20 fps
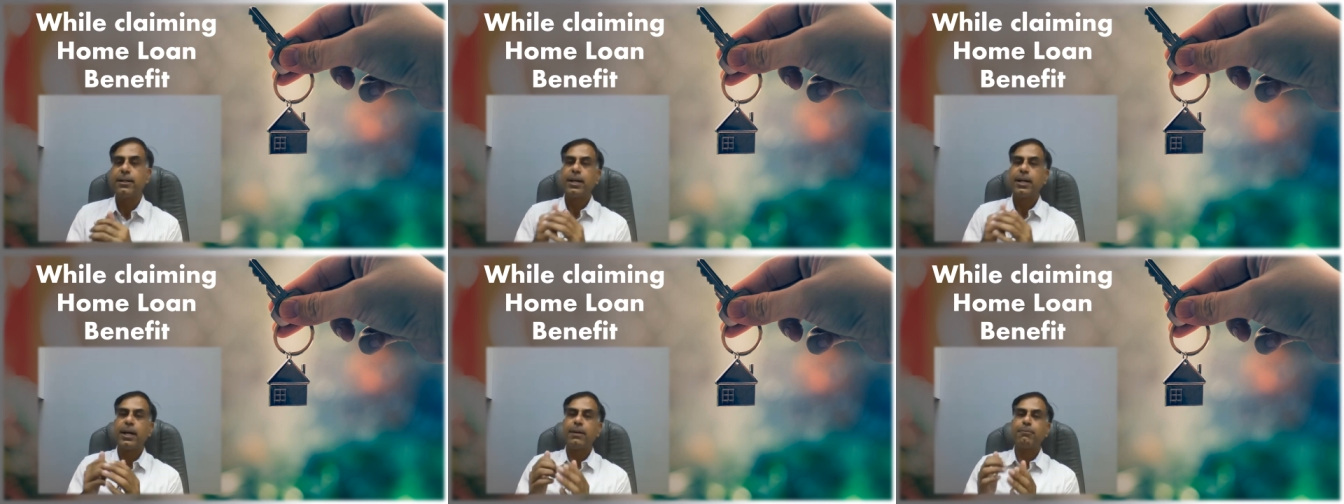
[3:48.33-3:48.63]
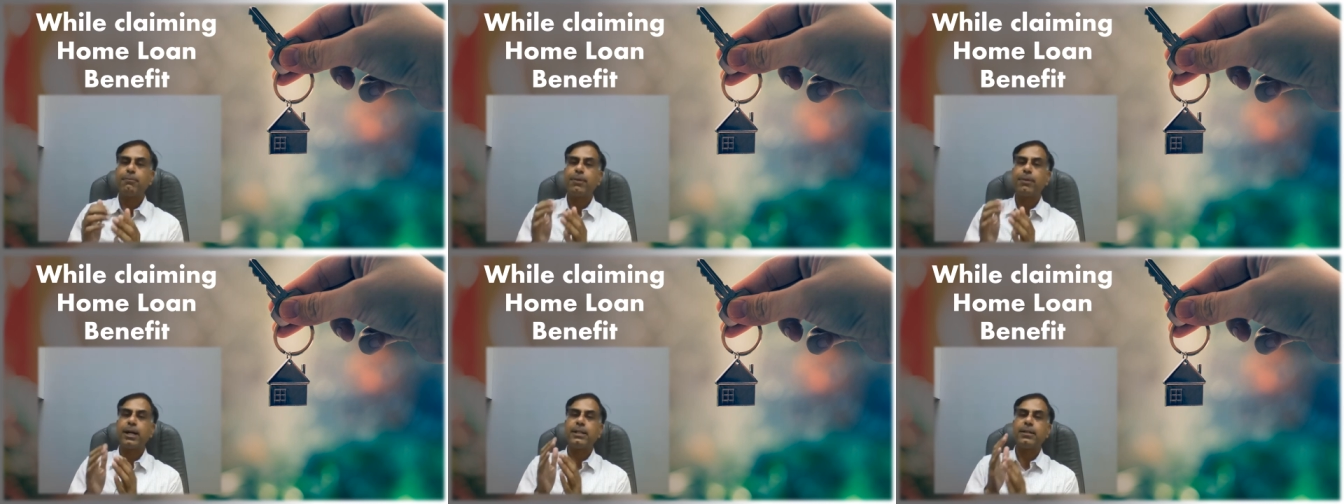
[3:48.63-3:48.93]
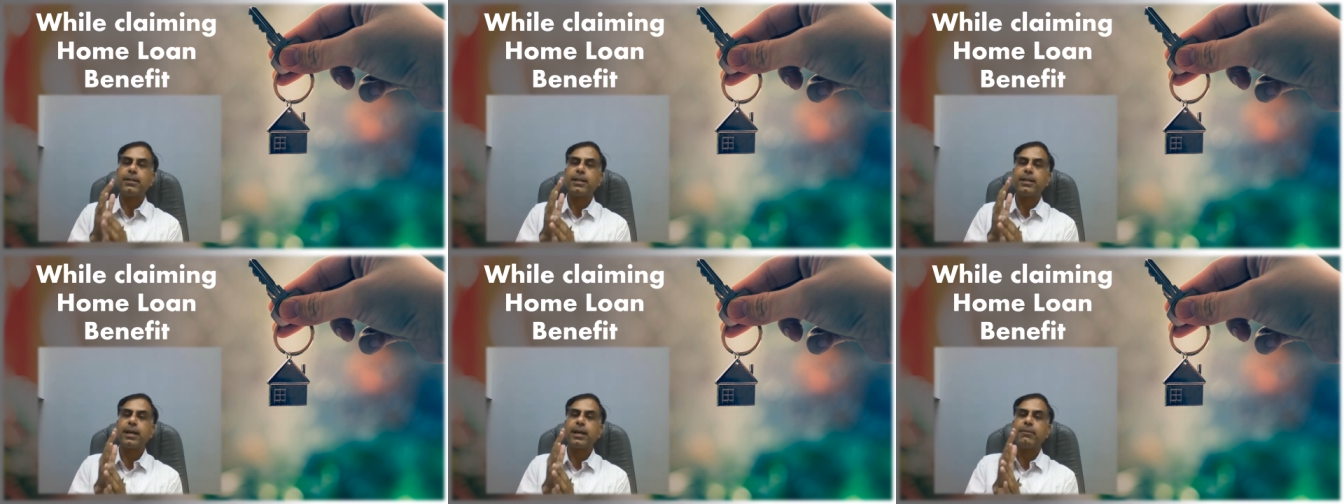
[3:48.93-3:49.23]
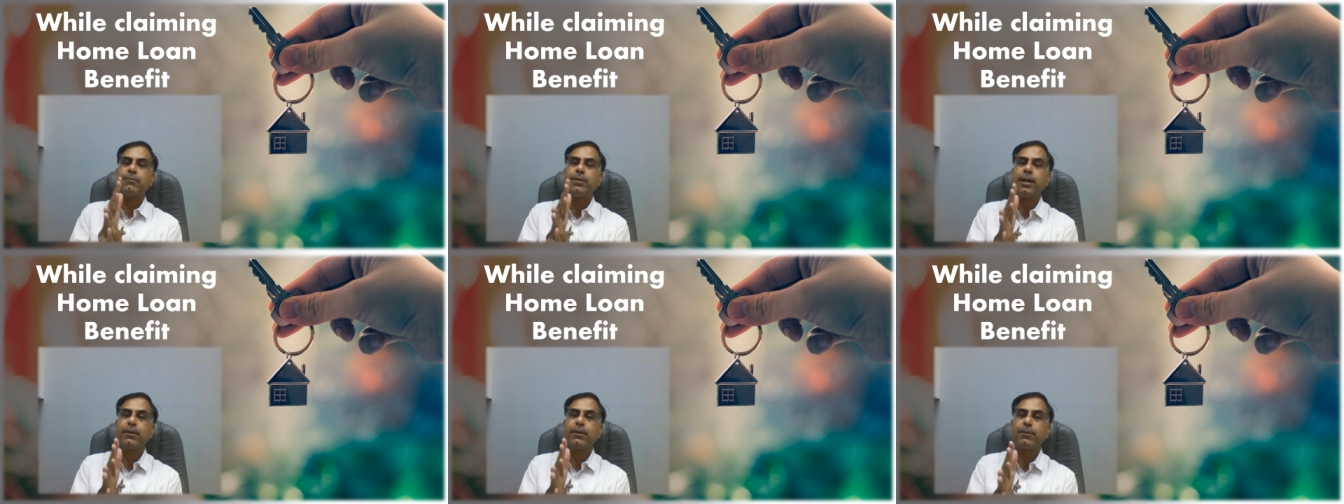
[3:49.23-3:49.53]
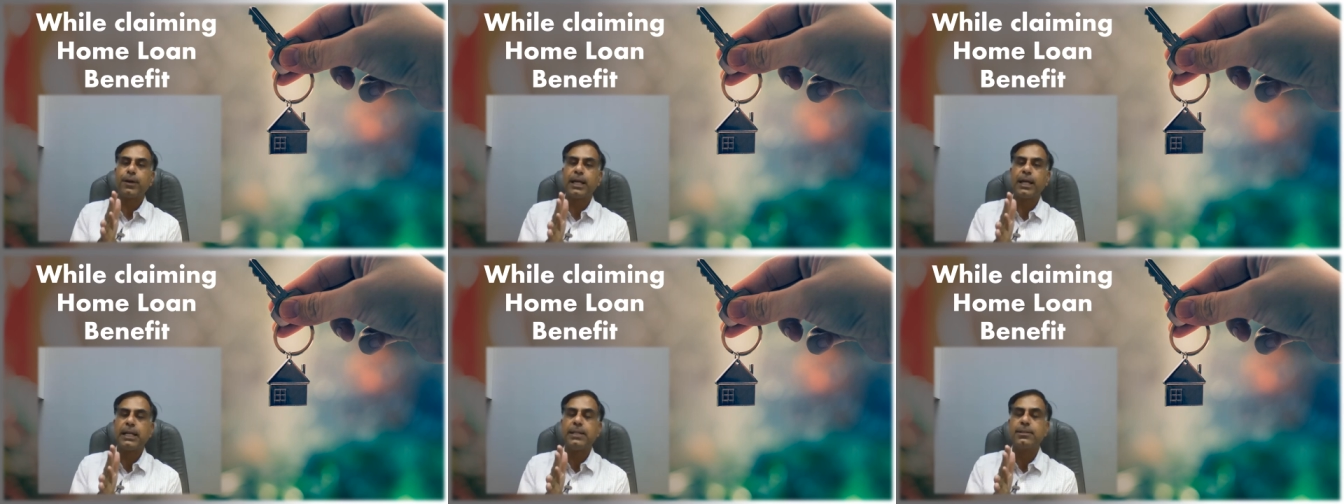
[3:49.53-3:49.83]
and by the time we are
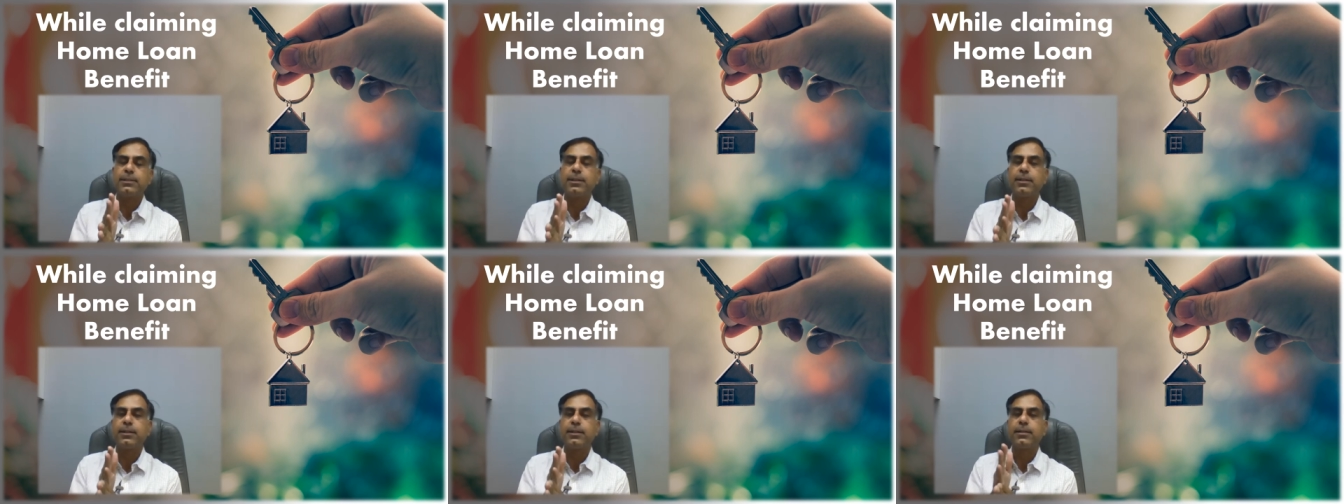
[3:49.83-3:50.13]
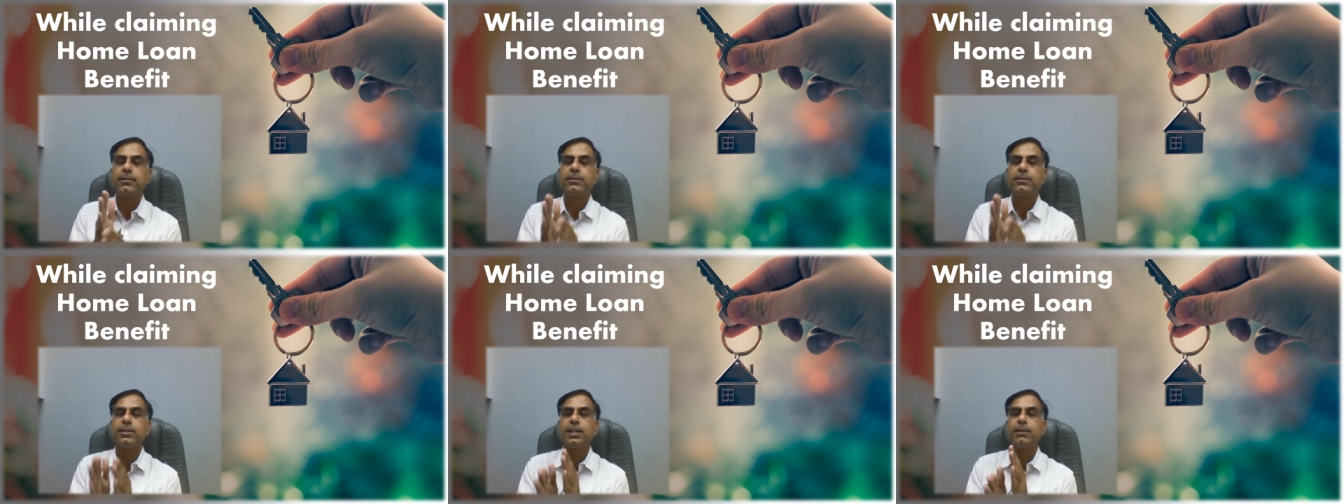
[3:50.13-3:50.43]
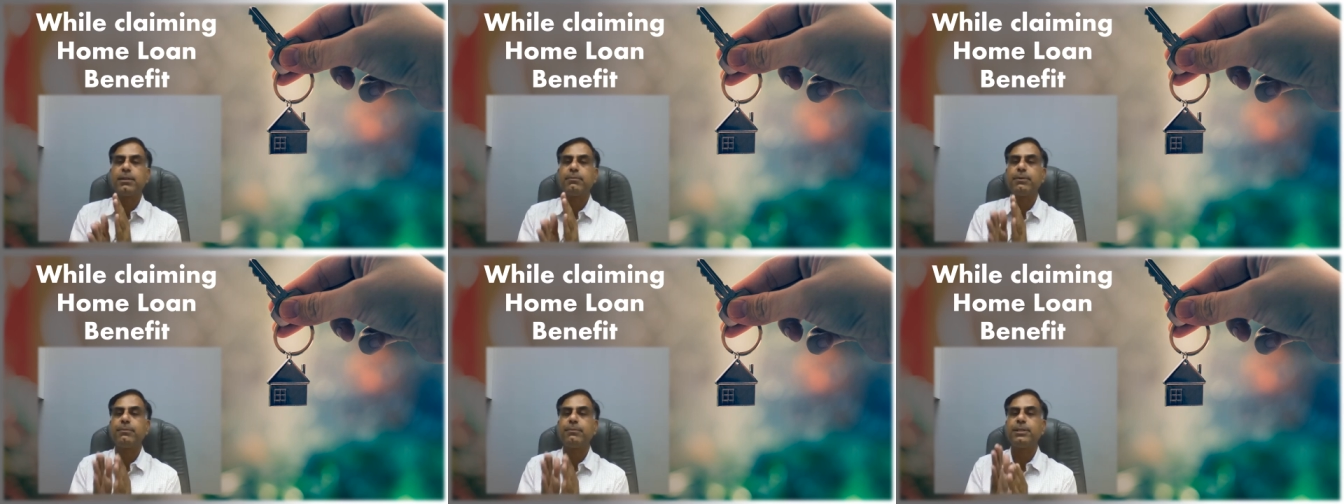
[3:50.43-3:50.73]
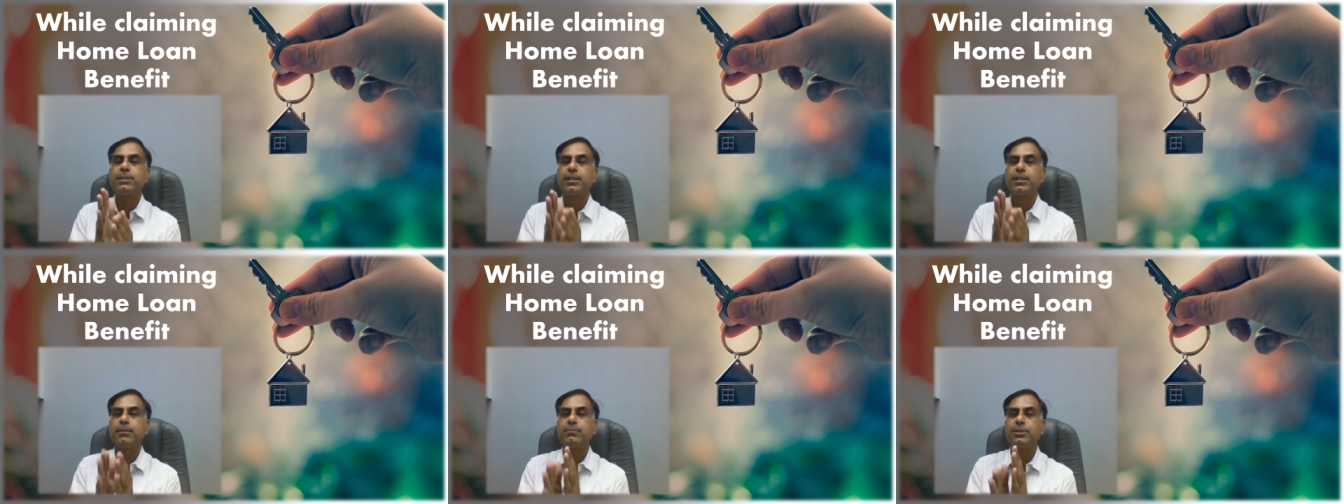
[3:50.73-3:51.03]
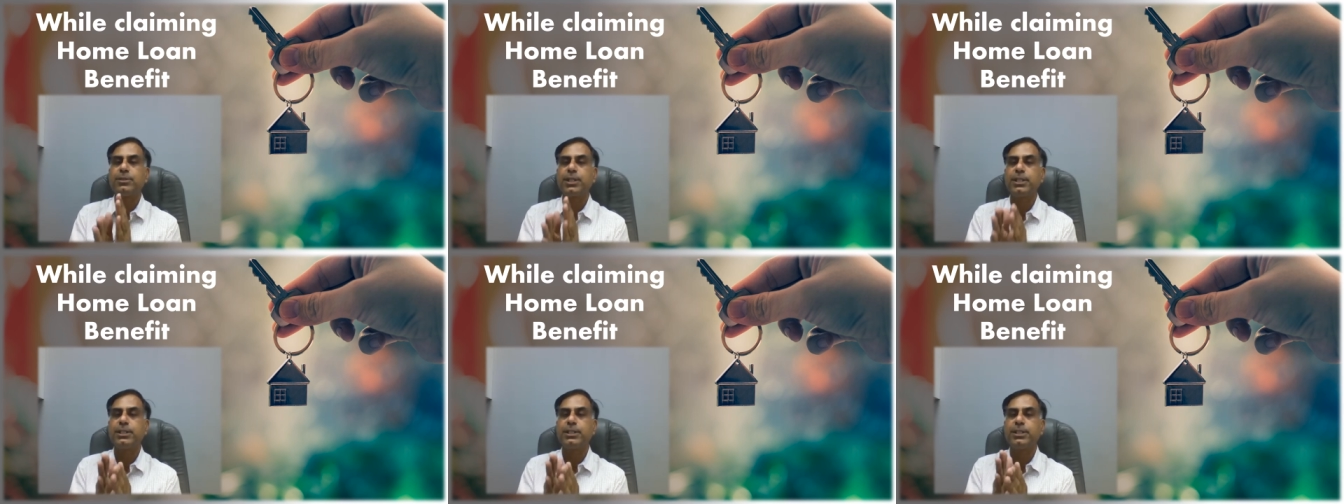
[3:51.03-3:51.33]
filing the return there may be some
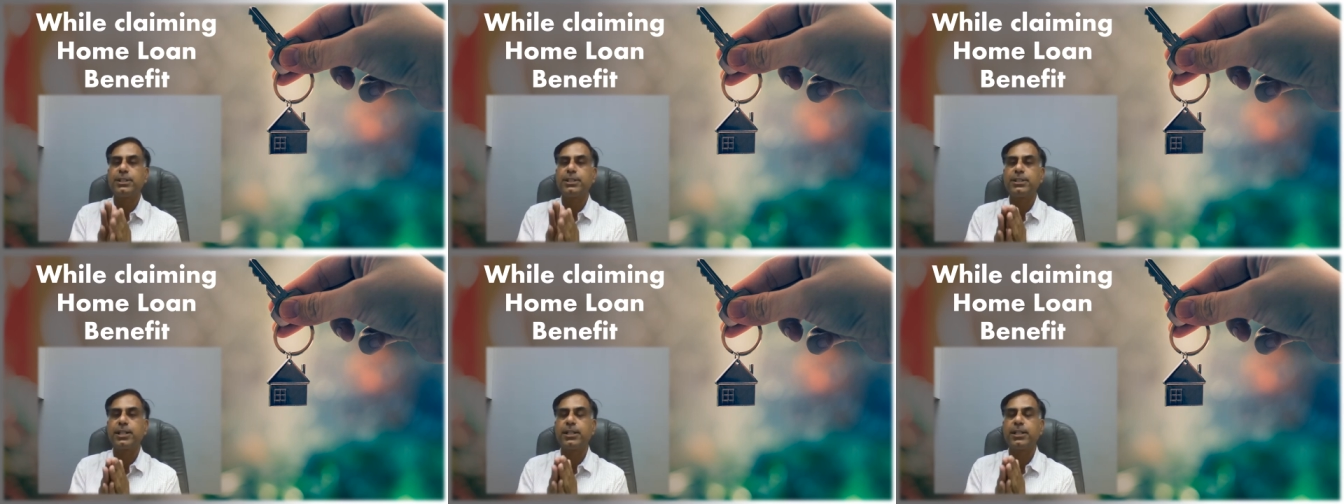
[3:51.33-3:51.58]
changes